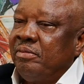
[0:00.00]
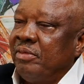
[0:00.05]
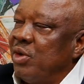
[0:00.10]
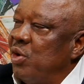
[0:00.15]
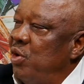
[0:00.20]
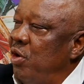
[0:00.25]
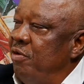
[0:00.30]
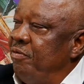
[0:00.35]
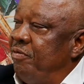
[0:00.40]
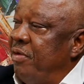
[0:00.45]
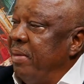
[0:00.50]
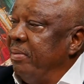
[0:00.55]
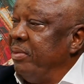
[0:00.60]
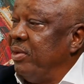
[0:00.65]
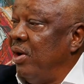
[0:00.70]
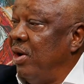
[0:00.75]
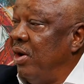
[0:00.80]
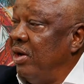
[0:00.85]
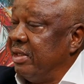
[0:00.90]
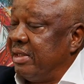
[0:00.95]
confirm to
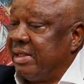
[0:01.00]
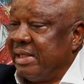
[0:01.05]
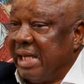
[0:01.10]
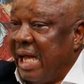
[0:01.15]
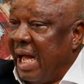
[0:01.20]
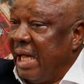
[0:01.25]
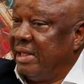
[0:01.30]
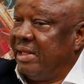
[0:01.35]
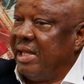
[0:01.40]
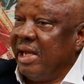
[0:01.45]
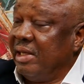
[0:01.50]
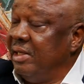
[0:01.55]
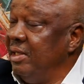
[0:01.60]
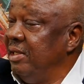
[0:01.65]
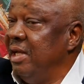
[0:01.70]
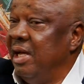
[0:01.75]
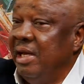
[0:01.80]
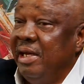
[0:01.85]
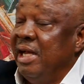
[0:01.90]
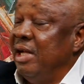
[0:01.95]
us and take the
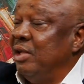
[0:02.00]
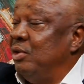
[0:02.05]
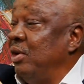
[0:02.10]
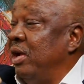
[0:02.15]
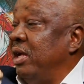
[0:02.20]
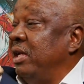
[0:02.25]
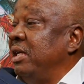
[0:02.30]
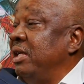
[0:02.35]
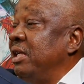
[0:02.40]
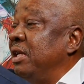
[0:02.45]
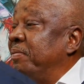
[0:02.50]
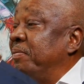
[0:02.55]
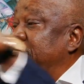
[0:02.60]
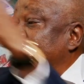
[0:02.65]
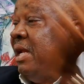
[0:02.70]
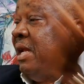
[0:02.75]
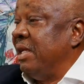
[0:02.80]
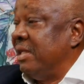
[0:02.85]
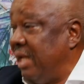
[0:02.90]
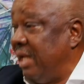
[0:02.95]
DNA to any
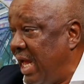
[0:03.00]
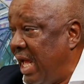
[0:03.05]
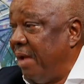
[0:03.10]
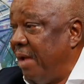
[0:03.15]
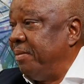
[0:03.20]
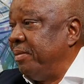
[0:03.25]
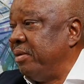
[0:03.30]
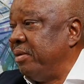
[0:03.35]
independent lab